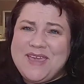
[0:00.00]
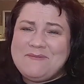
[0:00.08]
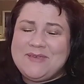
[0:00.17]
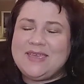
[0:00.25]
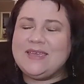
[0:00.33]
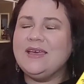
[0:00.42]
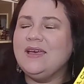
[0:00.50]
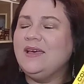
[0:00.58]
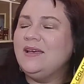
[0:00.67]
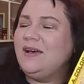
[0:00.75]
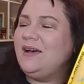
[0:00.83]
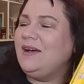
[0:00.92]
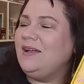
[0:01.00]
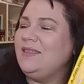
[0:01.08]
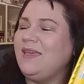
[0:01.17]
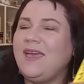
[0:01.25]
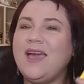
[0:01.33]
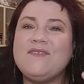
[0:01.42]
baby. Uh,
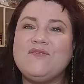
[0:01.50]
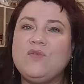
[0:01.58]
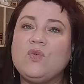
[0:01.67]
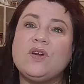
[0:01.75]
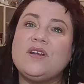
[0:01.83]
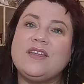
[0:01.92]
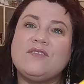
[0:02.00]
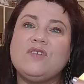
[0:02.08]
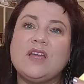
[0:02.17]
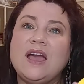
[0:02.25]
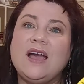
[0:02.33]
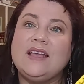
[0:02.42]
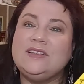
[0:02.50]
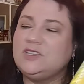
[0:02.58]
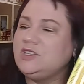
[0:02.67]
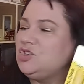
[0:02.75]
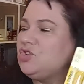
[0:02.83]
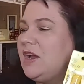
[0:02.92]
they have four different
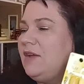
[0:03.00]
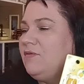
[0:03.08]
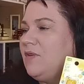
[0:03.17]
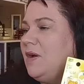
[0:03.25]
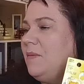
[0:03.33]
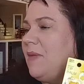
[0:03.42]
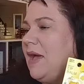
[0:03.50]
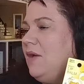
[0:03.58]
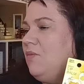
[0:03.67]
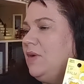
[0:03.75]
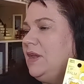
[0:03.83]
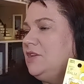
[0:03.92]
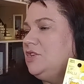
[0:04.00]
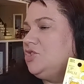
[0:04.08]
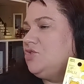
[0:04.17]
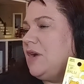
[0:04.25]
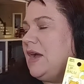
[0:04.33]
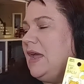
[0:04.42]
kinds to try from. I wanted to
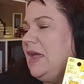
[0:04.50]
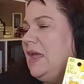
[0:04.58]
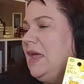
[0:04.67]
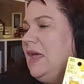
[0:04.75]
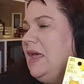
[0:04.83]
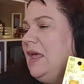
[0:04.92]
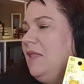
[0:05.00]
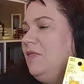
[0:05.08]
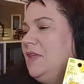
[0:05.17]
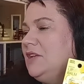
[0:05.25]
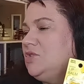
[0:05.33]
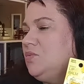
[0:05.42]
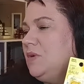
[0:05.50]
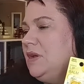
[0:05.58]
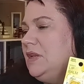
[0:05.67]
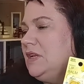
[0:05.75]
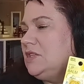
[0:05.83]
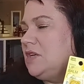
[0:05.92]
try this
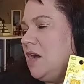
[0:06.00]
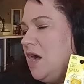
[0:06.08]
one that's